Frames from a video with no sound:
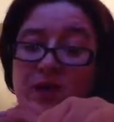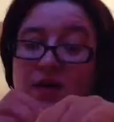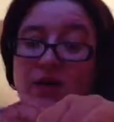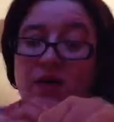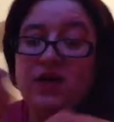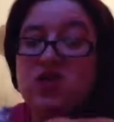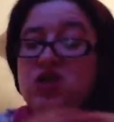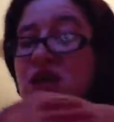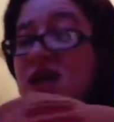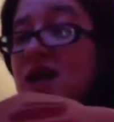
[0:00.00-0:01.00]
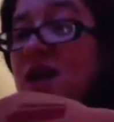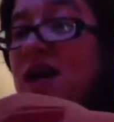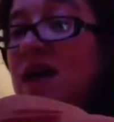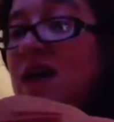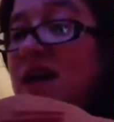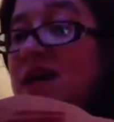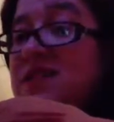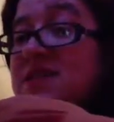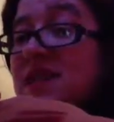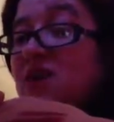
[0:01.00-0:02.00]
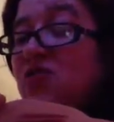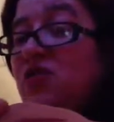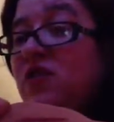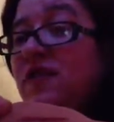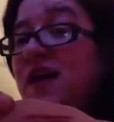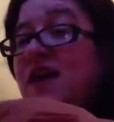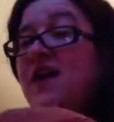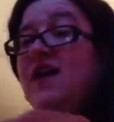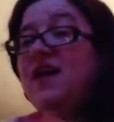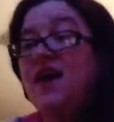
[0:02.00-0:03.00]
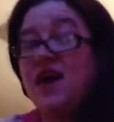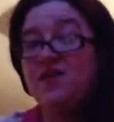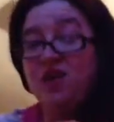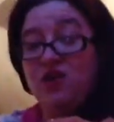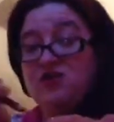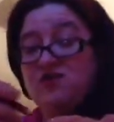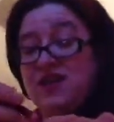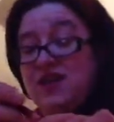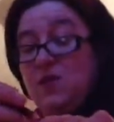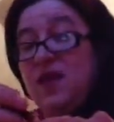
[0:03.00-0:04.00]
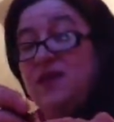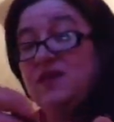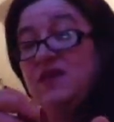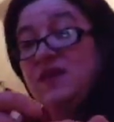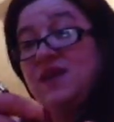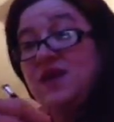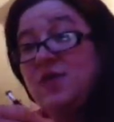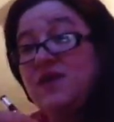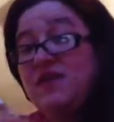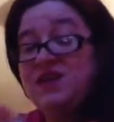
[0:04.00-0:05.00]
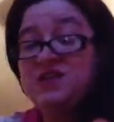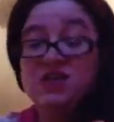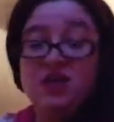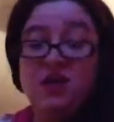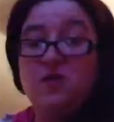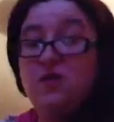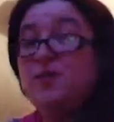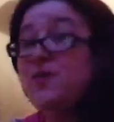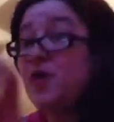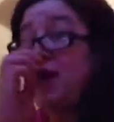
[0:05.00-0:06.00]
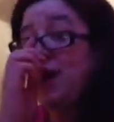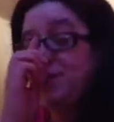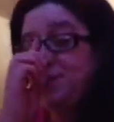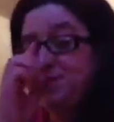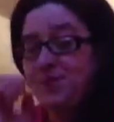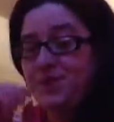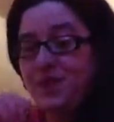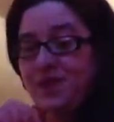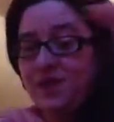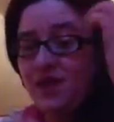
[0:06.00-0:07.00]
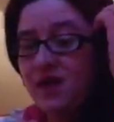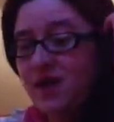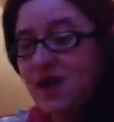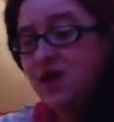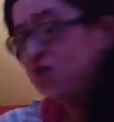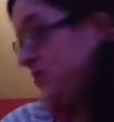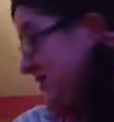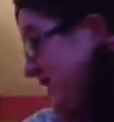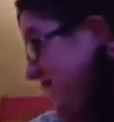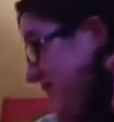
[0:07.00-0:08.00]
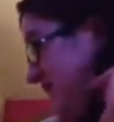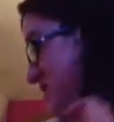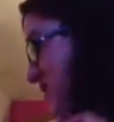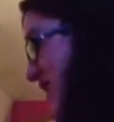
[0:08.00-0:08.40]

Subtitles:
which is that colour there, and goes really well with it. So yeah. Number 7 is